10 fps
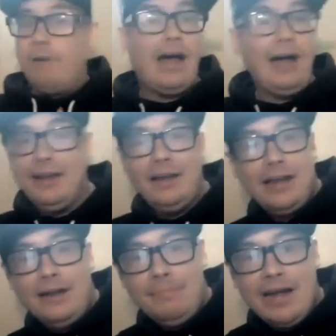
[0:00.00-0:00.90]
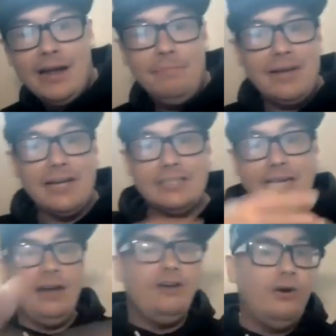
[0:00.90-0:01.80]
but I didn't get mad because
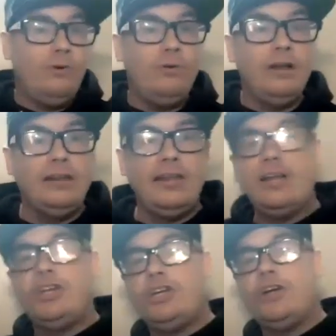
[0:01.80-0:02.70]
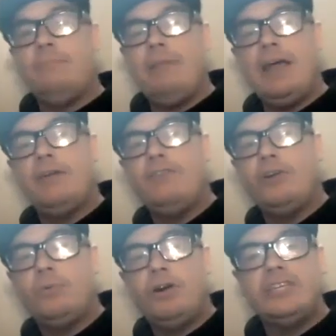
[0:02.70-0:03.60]
I know that you're a man of
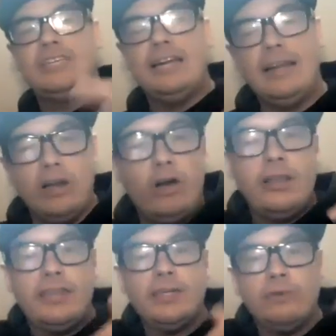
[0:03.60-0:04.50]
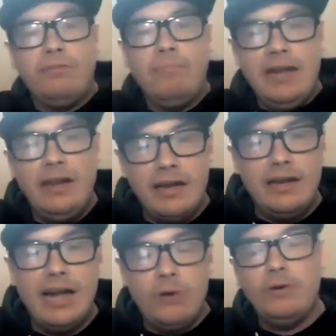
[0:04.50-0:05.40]
your word. See, a lot of things with media
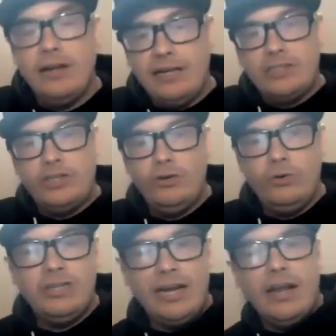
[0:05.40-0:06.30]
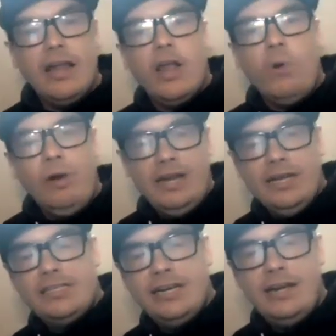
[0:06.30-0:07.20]
now is too that when they
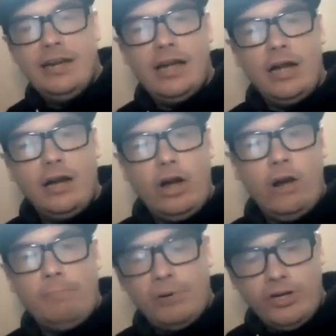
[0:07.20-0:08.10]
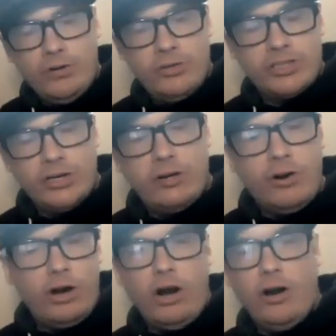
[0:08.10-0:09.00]
see a producer
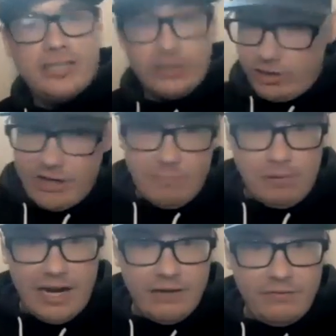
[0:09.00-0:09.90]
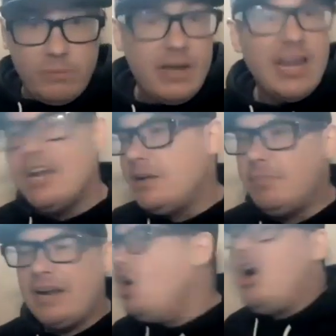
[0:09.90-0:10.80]
or artist on another platform, they're
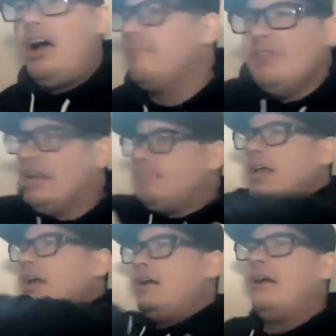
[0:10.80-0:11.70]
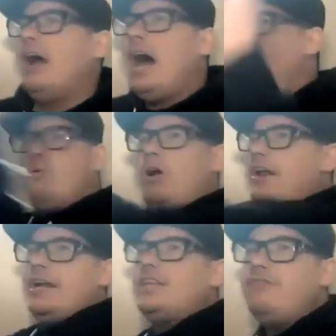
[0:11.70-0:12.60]
like, oh, I don't want
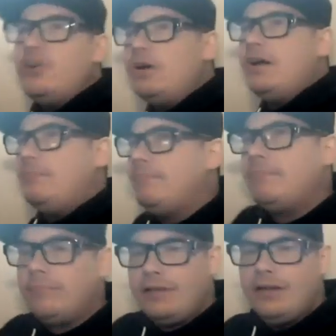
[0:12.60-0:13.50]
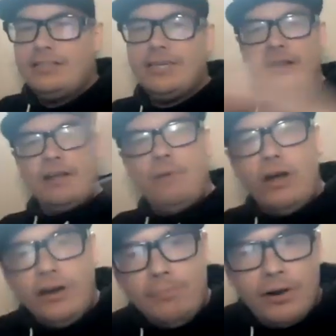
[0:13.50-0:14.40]
to interview him. It's like, come
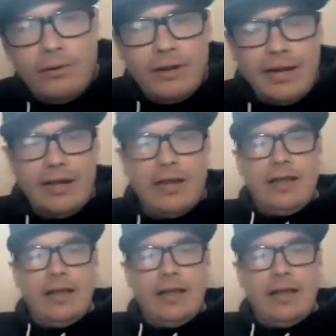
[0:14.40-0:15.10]
on, bro. Like,